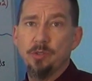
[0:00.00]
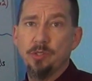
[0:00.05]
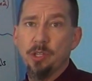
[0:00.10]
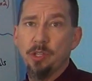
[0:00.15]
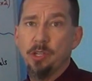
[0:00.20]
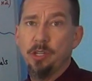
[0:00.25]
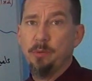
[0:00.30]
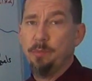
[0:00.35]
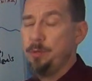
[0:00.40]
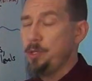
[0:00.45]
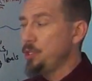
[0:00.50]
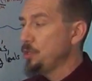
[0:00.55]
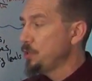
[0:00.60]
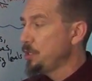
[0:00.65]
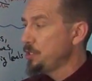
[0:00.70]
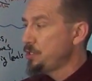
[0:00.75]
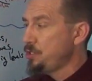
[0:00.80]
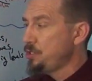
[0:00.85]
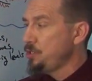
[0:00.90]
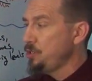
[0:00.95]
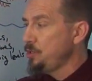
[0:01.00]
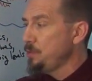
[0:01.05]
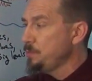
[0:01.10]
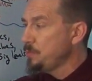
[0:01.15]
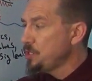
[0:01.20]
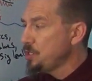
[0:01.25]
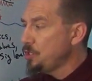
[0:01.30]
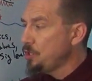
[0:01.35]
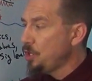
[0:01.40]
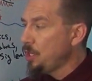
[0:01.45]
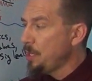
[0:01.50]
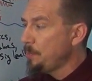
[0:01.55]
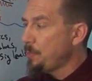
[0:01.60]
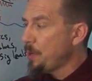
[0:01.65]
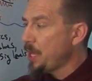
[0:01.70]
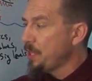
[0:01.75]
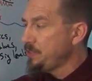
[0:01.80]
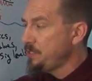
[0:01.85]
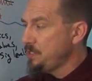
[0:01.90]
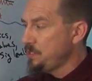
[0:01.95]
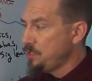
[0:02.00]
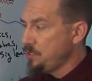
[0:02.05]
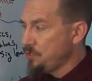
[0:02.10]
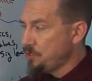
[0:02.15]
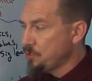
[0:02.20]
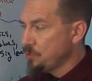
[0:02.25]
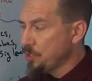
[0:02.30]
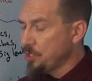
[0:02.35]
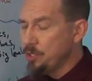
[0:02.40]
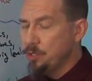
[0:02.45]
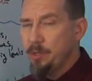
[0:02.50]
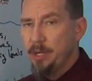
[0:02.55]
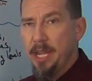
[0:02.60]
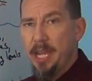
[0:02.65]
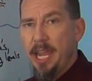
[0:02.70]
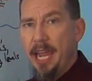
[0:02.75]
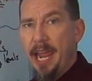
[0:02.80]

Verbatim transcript: So the computer assumes the null hypothesis is true,